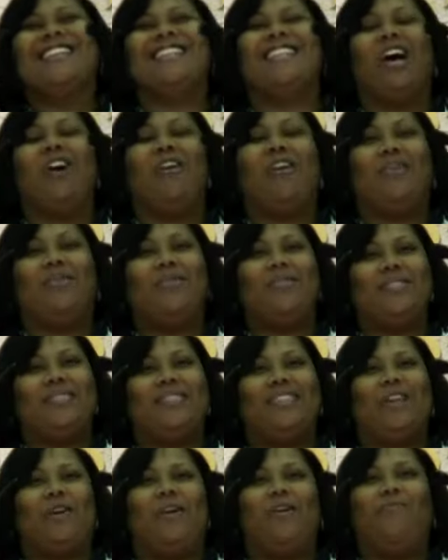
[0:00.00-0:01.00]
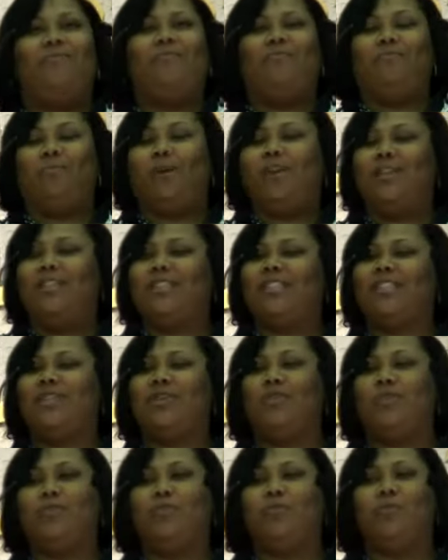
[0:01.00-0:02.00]
so I went to
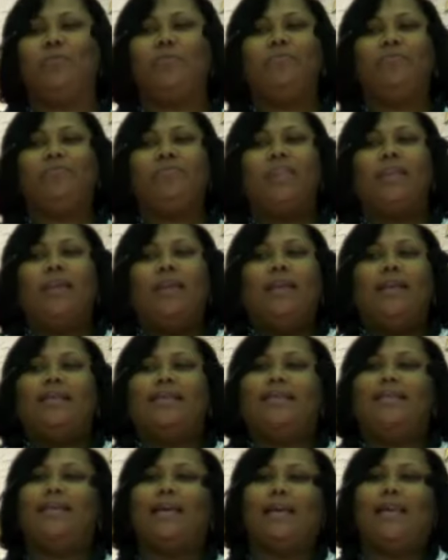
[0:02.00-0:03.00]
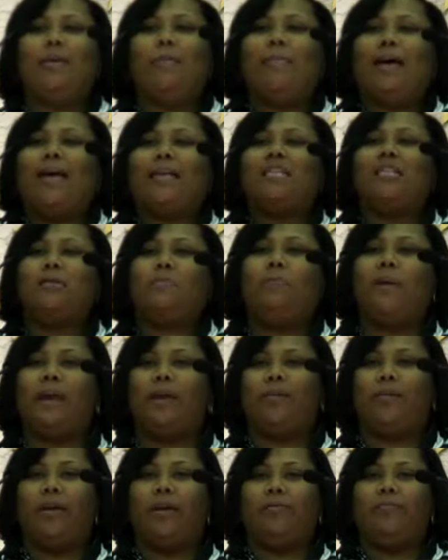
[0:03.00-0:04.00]
school. Still in my
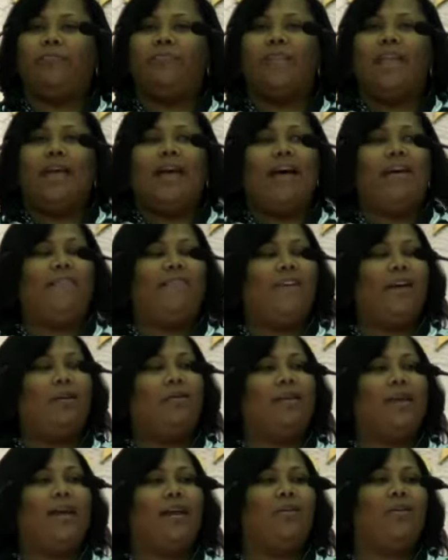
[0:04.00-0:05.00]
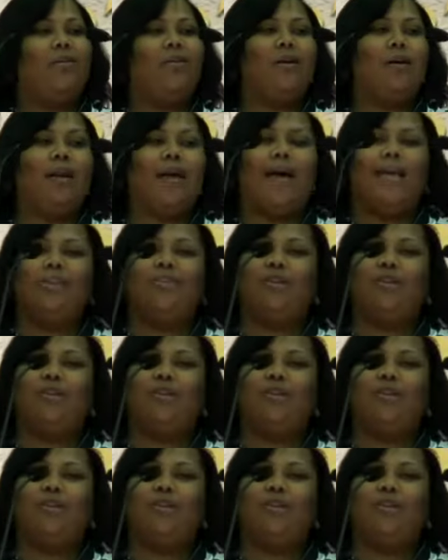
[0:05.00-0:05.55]
spirit, I felt like, Lord,